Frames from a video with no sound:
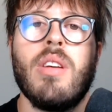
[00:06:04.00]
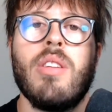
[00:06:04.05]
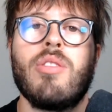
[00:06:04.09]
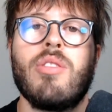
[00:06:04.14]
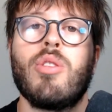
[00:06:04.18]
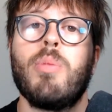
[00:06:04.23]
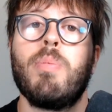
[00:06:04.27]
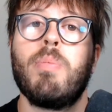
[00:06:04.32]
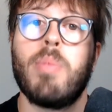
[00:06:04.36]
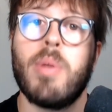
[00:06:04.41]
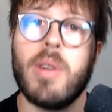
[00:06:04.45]

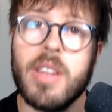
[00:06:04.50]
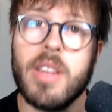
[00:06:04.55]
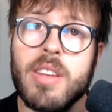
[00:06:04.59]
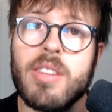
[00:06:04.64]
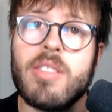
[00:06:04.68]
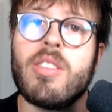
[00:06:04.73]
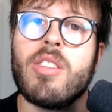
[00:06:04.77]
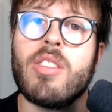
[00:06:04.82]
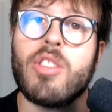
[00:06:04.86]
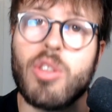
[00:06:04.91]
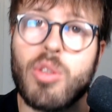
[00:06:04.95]
So
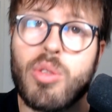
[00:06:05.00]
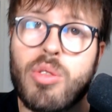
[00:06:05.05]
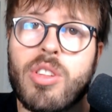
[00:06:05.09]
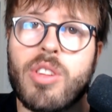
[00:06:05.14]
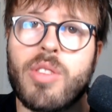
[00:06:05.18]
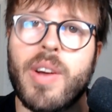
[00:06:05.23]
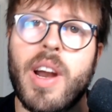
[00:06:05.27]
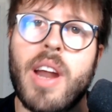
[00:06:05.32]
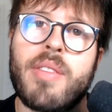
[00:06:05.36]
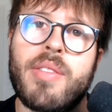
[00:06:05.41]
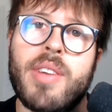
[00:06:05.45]
please use the
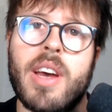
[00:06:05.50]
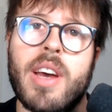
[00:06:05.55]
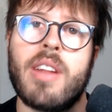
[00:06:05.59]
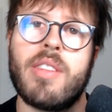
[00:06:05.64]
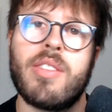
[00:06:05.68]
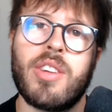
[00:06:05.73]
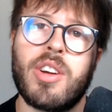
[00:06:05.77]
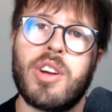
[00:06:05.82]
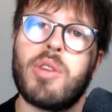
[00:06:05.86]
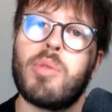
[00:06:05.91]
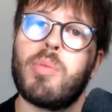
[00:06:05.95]
graph
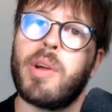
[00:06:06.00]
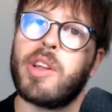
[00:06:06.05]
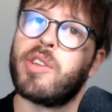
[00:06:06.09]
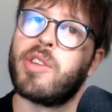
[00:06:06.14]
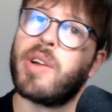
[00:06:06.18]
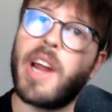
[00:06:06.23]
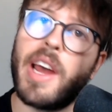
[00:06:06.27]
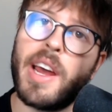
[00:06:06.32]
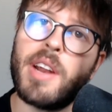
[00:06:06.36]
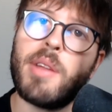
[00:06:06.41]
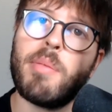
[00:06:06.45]
editor when
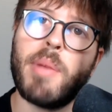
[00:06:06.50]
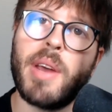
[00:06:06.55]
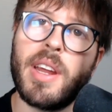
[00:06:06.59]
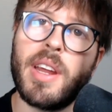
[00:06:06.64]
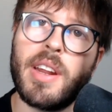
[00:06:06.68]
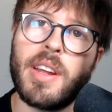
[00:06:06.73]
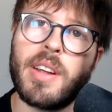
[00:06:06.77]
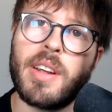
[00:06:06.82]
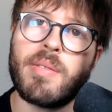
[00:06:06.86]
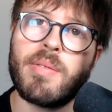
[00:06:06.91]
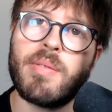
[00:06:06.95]
you're
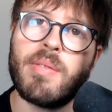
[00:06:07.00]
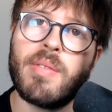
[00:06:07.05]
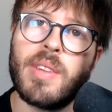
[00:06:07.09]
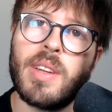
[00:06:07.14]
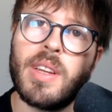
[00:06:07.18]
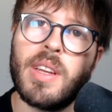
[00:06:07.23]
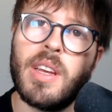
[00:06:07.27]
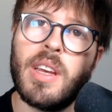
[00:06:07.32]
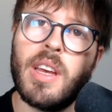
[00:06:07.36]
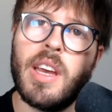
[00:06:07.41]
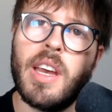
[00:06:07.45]
animating.
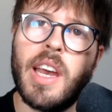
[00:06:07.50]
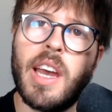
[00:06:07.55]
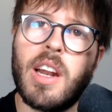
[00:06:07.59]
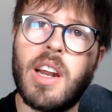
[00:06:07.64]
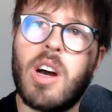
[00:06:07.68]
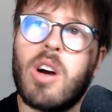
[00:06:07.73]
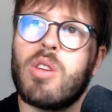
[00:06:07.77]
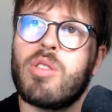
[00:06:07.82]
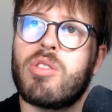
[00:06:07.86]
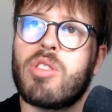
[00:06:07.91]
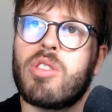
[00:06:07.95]
And
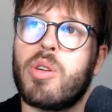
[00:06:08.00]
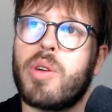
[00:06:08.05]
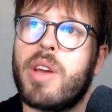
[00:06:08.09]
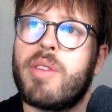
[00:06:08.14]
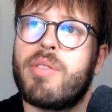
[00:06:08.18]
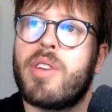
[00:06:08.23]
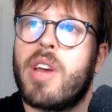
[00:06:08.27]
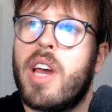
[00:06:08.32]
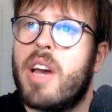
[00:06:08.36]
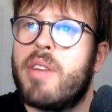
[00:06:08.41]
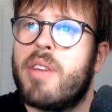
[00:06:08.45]
also,
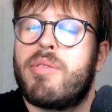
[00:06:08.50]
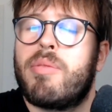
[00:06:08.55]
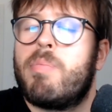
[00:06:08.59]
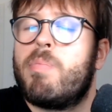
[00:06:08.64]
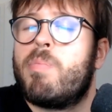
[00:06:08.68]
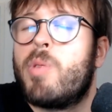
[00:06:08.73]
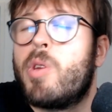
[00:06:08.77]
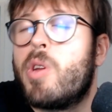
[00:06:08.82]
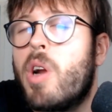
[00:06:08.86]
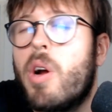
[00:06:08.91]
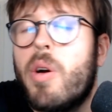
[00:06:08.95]
if you have,
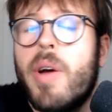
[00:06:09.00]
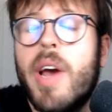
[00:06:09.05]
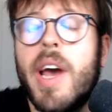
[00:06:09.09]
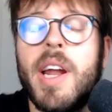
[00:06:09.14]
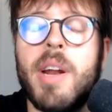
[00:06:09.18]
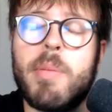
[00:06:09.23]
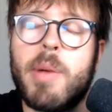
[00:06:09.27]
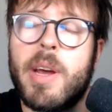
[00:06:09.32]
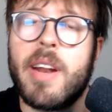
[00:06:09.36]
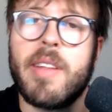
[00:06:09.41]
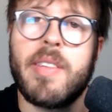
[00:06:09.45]
you know,
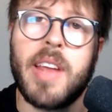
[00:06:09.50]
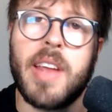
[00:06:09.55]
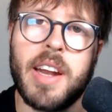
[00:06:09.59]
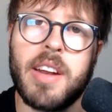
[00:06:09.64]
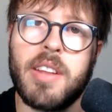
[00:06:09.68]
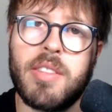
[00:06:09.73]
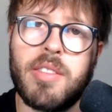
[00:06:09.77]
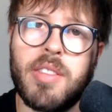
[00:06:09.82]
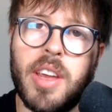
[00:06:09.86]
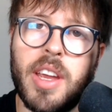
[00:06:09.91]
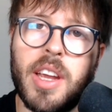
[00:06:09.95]
animated
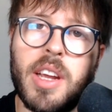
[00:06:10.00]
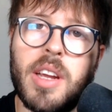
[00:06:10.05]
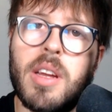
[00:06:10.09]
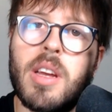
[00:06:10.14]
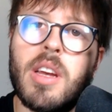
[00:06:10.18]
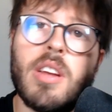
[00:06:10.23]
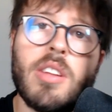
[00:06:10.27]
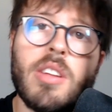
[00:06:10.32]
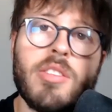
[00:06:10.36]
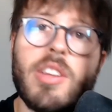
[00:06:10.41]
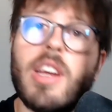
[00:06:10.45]
anything,
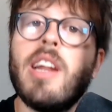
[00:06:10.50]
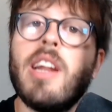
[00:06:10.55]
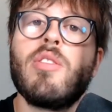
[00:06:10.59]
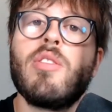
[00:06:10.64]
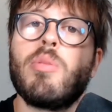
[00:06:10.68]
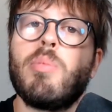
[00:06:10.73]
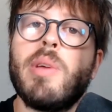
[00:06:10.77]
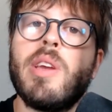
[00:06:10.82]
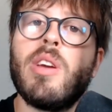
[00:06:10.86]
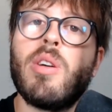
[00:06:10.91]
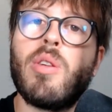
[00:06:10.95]
send it
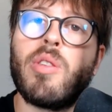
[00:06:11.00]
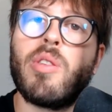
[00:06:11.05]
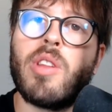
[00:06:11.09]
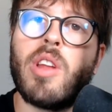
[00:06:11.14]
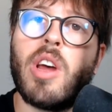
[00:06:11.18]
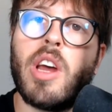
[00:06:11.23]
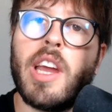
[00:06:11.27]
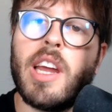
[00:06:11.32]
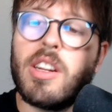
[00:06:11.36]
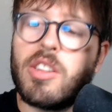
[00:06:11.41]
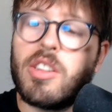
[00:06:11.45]
to me on
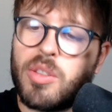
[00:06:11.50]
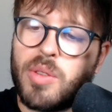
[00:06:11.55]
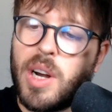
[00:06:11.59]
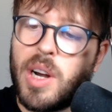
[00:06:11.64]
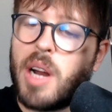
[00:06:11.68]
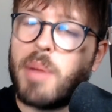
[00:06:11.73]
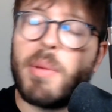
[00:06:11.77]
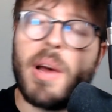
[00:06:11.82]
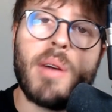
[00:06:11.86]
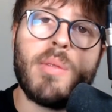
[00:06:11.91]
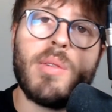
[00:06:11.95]
uh,
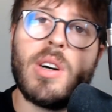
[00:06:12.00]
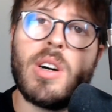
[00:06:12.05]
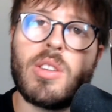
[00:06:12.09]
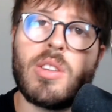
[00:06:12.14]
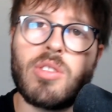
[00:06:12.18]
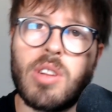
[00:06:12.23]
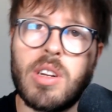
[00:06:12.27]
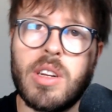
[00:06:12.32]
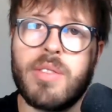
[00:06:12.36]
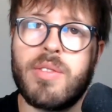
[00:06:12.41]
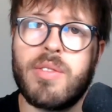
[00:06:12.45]
Instagram. I will
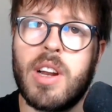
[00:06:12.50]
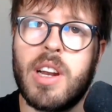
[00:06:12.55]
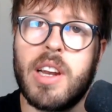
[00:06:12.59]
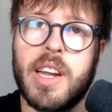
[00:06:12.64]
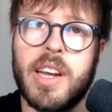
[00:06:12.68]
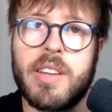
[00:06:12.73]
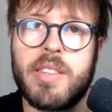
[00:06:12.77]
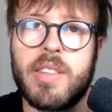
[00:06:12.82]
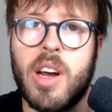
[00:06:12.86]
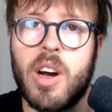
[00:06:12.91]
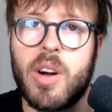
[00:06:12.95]
also leave a
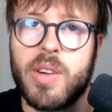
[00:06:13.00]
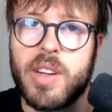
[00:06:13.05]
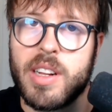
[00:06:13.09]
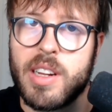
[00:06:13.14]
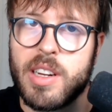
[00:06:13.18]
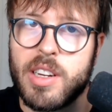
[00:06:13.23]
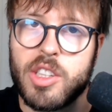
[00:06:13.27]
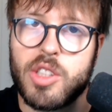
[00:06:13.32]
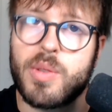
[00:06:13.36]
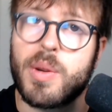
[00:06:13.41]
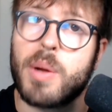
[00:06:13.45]
link down in
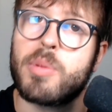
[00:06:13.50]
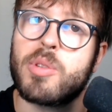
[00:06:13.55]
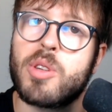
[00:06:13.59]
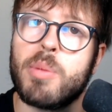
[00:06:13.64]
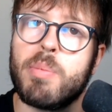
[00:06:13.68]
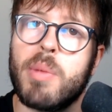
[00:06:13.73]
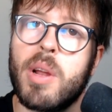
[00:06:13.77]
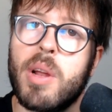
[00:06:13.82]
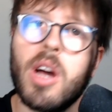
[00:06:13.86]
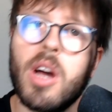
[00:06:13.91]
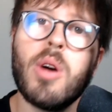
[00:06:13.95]
the
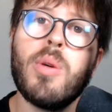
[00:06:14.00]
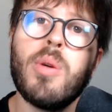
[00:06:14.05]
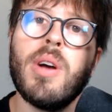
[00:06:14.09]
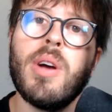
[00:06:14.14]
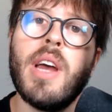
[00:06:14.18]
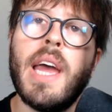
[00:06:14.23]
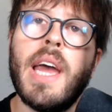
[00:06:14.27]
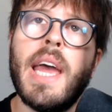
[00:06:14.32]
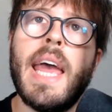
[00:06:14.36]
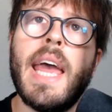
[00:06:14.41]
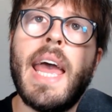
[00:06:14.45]
description below.
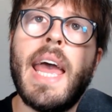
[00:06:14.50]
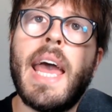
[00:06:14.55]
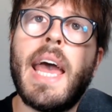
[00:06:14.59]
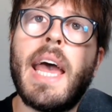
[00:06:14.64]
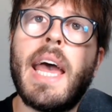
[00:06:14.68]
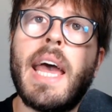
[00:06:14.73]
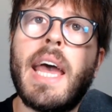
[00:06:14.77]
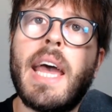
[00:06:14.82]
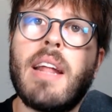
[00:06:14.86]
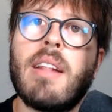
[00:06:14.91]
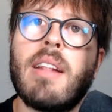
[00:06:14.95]

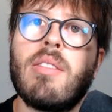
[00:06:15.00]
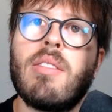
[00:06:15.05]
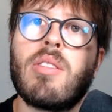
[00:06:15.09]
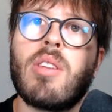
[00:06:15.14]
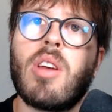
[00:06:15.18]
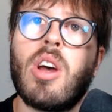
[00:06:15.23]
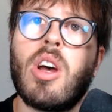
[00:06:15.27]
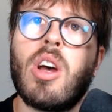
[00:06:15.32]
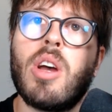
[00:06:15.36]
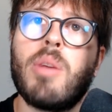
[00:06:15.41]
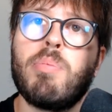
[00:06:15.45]
And
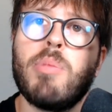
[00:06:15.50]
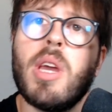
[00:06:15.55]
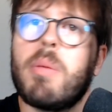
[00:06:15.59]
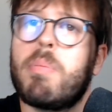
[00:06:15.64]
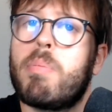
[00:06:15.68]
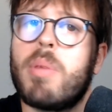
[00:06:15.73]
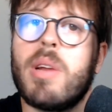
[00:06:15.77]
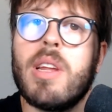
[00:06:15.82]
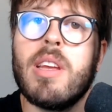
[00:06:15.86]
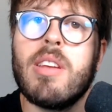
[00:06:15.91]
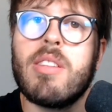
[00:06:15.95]
um, yeah,
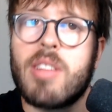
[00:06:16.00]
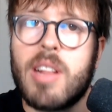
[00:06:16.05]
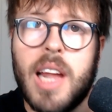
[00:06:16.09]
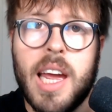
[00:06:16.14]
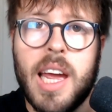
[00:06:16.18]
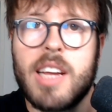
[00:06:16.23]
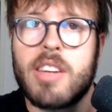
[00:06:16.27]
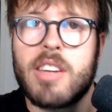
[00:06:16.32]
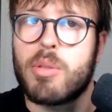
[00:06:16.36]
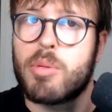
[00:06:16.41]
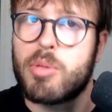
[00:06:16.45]
please
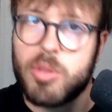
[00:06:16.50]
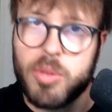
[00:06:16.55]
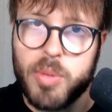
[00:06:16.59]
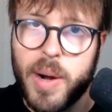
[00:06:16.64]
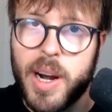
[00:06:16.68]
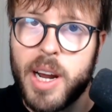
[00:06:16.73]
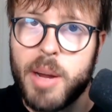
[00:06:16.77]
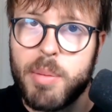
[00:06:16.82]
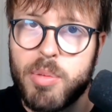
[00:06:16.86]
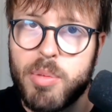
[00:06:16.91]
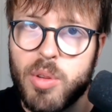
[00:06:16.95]
like,
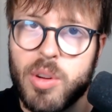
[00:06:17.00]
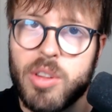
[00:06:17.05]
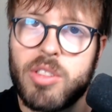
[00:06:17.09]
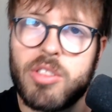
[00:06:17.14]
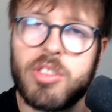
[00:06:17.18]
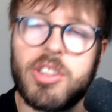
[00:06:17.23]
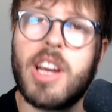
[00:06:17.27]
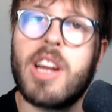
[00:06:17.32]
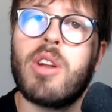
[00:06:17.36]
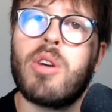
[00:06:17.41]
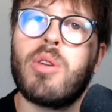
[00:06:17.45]
subscribe to this
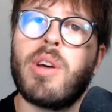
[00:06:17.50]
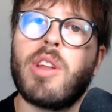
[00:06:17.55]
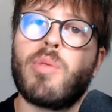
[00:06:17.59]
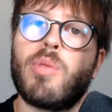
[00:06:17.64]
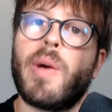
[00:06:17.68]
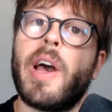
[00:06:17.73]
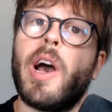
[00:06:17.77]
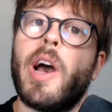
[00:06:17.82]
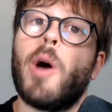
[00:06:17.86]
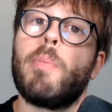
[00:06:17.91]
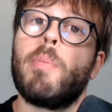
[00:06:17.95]
channel. It
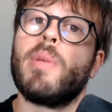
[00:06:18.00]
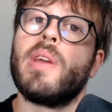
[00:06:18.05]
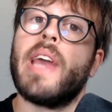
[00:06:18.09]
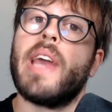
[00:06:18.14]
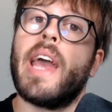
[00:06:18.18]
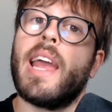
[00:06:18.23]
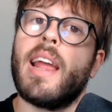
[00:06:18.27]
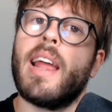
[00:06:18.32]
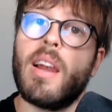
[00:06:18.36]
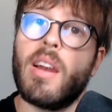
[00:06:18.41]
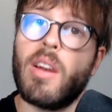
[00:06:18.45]
will help me
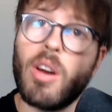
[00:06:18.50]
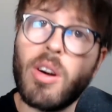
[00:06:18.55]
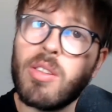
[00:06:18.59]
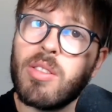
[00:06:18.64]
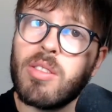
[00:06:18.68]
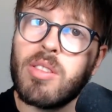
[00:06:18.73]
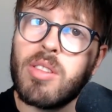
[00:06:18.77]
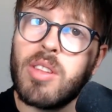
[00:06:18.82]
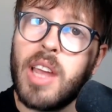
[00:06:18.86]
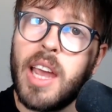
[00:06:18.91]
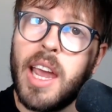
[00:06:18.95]
a
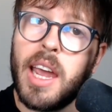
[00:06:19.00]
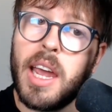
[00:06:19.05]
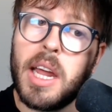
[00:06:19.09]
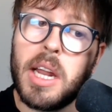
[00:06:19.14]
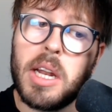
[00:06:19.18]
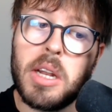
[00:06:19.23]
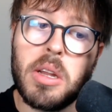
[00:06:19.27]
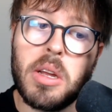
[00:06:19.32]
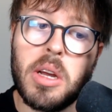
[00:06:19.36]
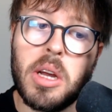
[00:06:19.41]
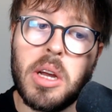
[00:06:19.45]
lot.
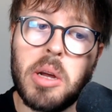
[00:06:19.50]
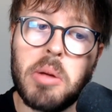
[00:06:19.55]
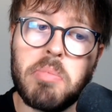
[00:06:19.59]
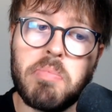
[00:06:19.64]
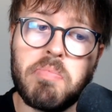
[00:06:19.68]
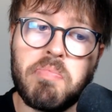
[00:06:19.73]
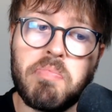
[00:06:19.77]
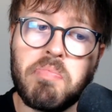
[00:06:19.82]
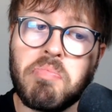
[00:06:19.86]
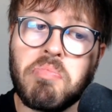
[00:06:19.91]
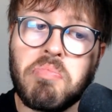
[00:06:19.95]
And
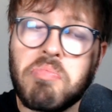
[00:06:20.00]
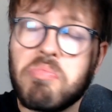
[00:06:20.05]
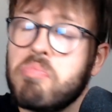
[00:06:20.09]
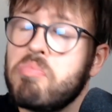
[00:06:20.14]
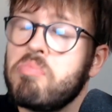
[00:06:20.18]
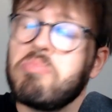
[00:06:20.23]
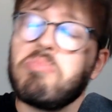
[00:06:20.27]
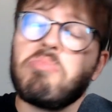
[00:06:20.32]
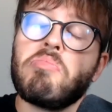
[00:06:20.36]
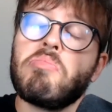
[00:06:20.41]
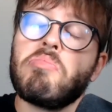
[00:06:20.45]
um,
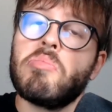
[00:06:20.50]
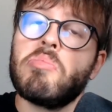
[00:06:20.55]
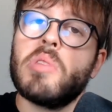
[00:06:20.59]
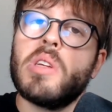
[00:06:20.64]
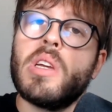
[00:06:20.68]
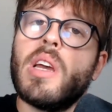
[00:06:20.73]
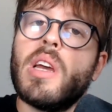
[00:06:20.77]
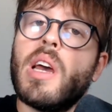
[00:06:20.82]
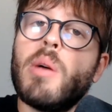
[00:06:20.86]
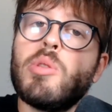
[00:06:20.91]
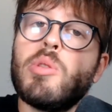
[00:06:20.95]

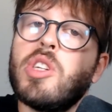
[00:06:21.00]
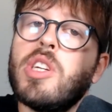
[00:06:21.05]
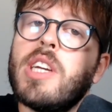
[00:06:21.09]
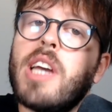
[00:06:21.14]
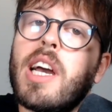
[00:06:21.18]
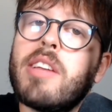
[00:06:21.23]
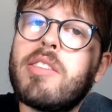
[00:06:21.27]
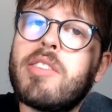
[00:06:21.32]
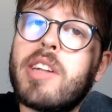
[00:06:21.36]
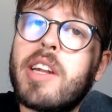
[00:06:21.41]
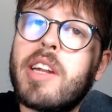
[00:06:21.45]
I'll see you
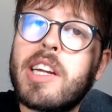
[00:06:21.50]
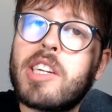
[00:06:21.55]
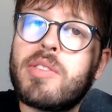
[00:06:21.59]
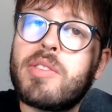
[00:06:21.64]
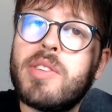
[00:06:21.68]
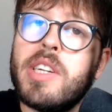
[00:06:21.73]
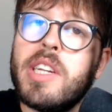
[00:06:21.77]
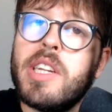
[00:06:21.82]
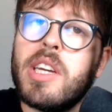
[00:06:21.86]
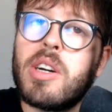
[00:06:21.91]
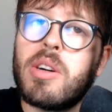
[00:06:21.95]
guys in the next
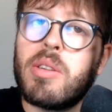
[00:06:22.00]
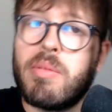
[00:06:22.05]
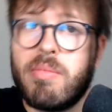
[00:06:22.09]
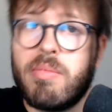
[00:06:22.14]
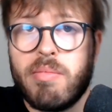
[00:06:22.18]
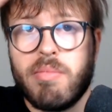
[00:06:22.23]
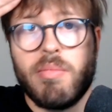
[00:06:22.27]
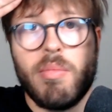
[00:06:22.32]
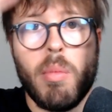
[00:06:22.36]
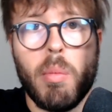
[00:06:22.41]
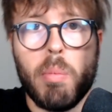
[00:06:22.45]
video.
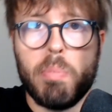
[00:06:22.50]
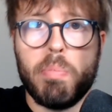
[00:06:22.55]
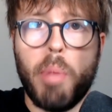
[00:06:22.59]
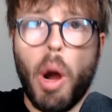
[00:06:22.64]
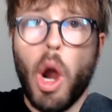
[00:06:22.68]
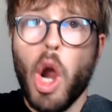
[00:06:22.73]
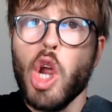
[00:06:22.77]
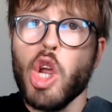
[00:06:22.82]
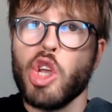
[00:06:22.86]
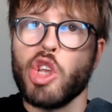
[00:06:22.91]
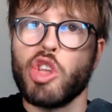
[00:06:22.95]

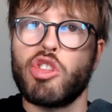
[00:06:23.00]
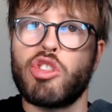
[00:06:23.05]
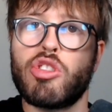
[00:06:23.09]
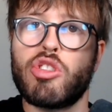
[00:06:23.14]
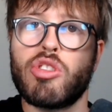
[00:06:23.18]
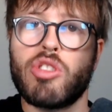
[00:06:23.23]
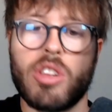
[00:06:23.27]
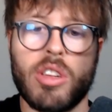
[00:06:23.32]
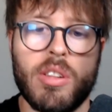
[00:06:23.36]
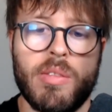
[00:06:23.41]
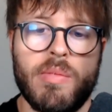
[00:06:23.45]

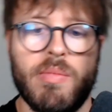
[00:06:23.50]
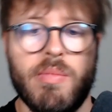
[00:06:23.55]
Peace!